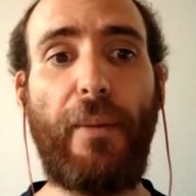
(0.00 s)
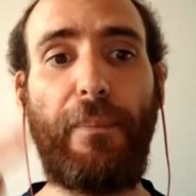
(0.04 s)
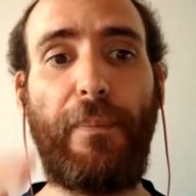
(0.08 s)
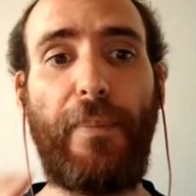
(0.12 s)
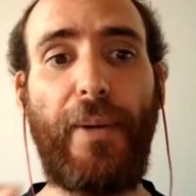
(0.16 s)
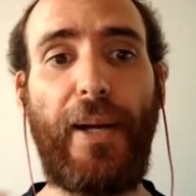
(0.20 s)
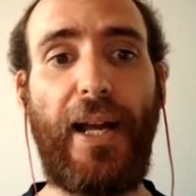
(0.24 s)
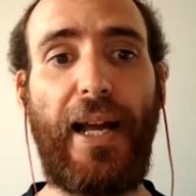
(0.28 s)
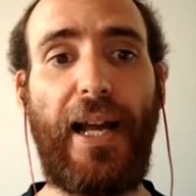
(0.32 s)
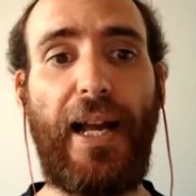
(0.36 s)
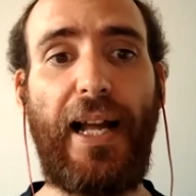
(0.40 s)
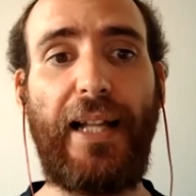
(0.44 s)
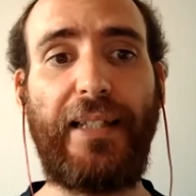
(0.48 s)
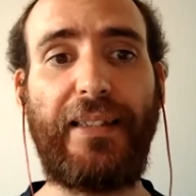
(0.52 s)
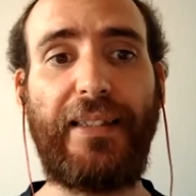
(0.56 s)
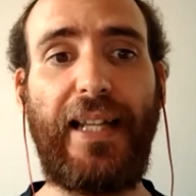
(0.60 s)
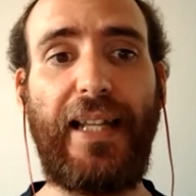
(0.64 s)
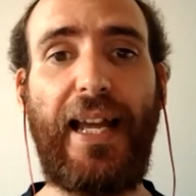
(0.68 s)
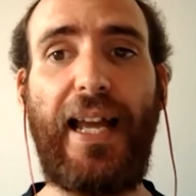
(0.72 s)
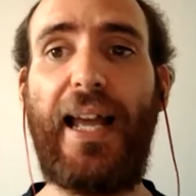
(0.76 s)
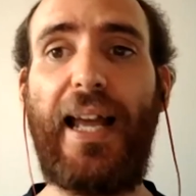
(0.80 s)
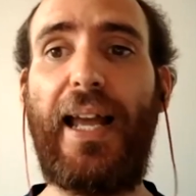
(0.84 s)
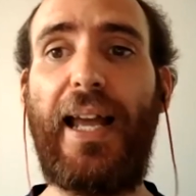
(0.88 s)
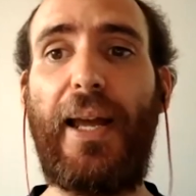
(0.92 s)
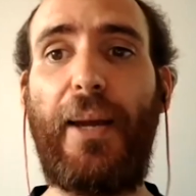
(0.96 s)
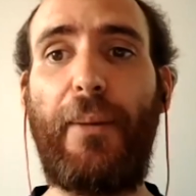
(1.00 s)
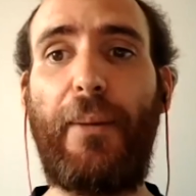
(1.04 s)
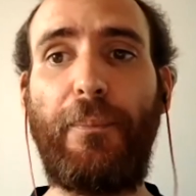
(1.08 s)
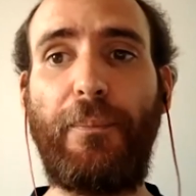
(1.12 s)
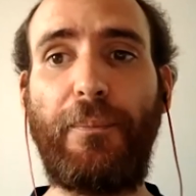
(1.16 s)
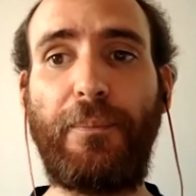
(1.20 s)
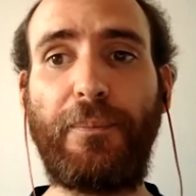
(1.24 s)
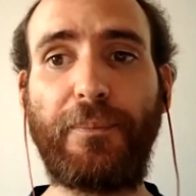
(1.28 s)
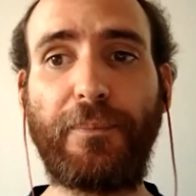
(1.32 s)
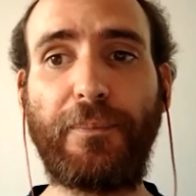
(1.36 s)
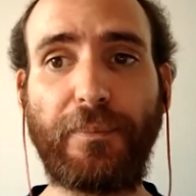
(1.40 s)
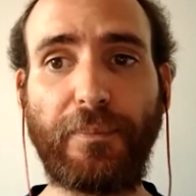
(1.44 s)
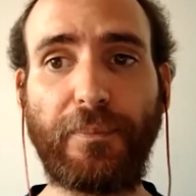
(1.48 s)
but um,
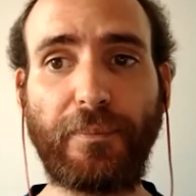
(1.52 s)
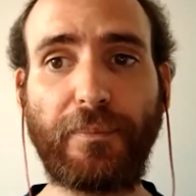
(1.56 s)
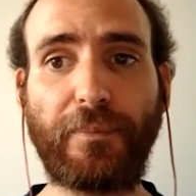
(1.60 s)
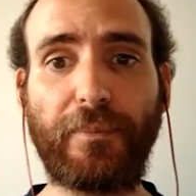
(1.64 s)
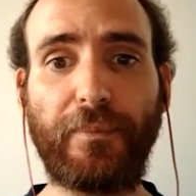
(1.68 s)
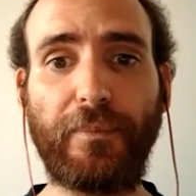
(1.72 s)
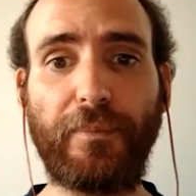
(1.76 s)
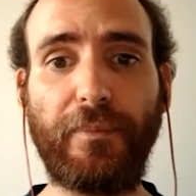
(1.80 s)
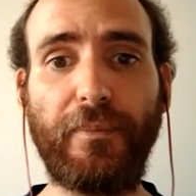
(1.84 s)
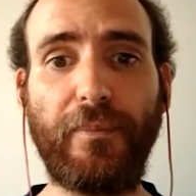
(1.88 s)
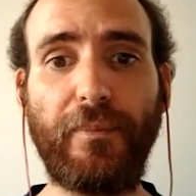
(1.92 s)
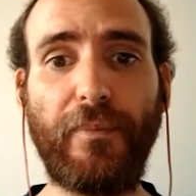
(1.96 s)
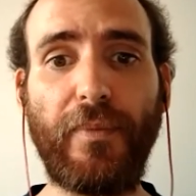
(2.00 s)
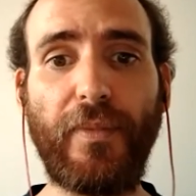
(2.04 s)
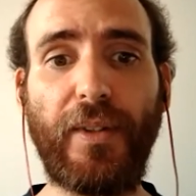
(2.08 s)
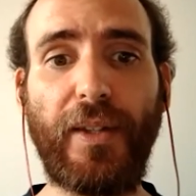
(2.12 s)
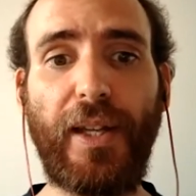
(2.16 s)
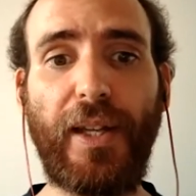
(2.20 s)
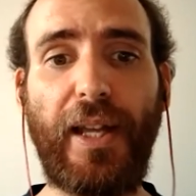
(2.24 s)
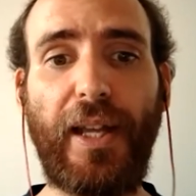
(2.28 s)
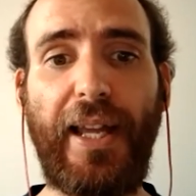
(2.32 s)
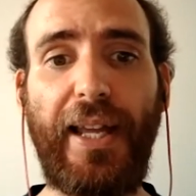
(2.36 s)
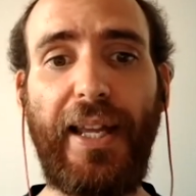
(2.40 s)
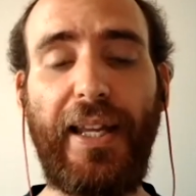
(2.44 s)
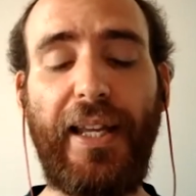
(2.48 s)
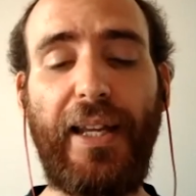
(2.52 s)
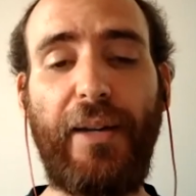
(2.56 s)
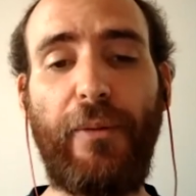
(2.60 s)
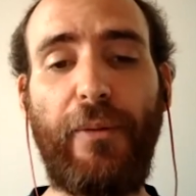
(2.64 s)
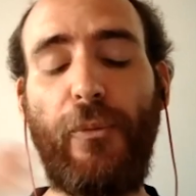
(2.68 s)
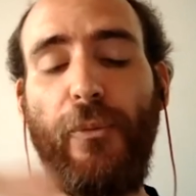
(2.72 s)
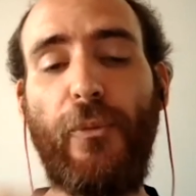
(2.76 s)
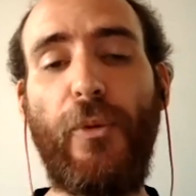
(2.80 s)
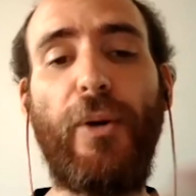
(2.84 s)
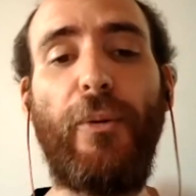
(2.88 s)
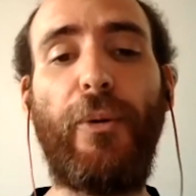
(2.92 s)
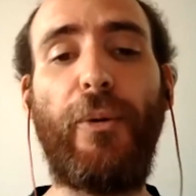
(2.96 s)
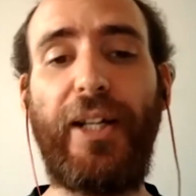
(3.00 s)
a,
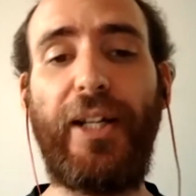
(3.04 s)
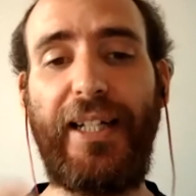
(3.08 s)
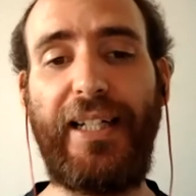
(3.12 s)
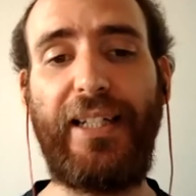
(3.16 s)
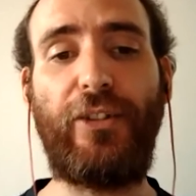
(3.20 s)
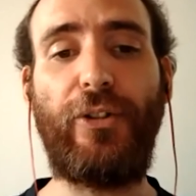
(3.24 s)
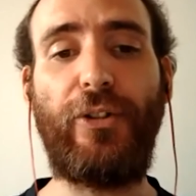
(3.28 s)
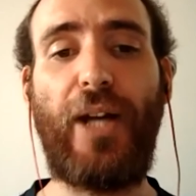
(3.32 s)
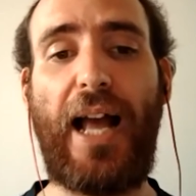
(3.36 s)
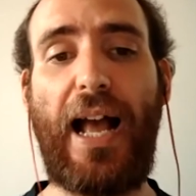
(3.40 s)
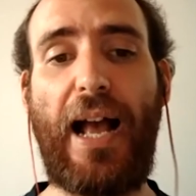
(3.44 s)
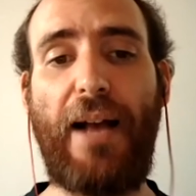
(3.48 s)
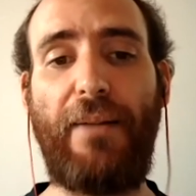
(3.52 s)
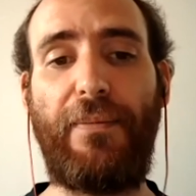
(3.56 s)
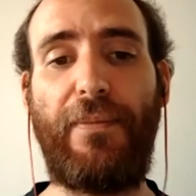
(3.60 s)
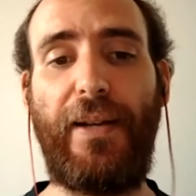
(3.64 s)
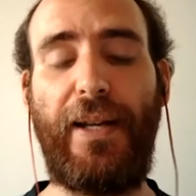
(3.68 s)
we will need to have